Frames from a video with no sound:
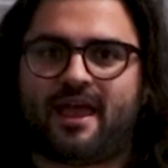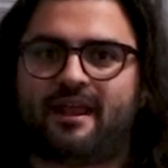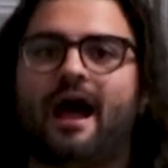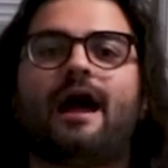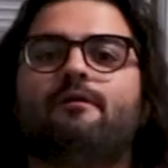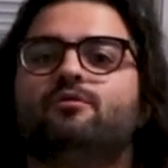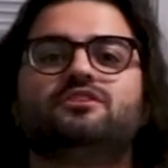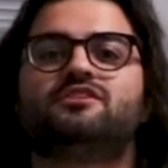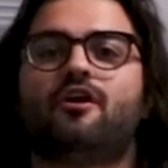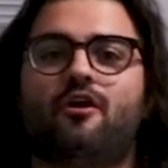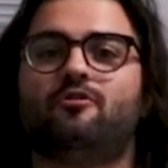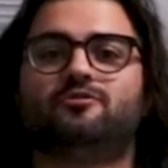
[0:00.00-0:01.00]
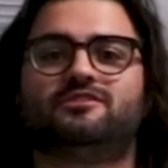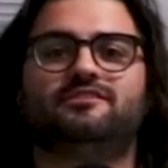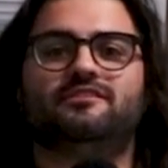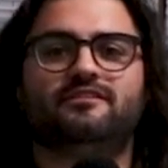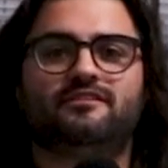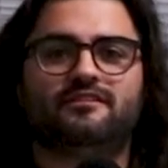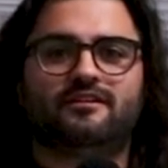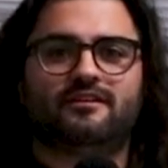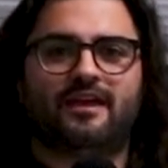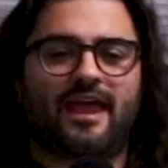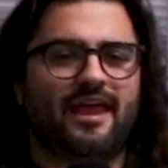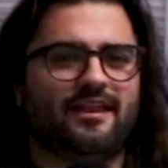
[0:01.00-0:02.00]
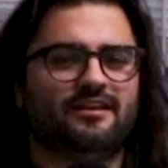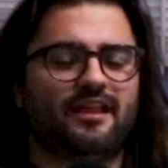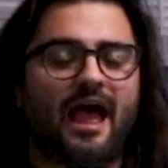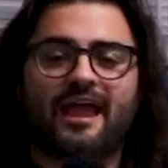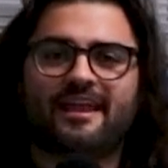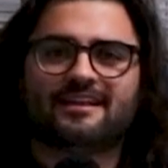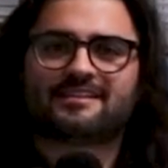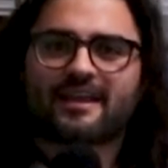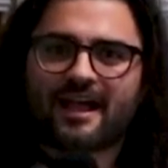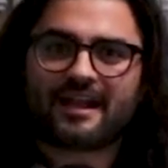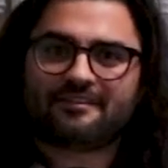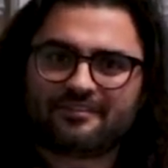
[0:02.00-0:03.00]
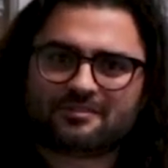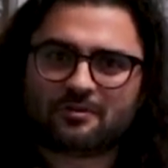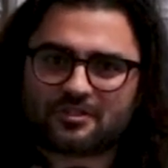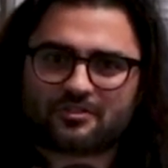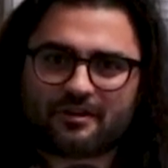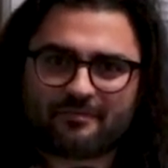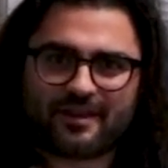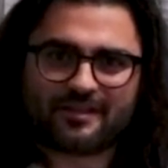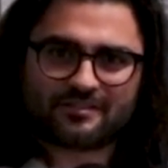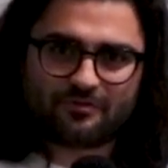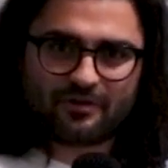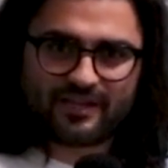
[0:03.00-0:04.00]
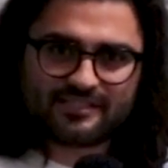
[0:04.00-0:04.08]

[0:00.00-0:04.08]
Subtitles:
and I was the host. And I guess that kind of is what streaming is to an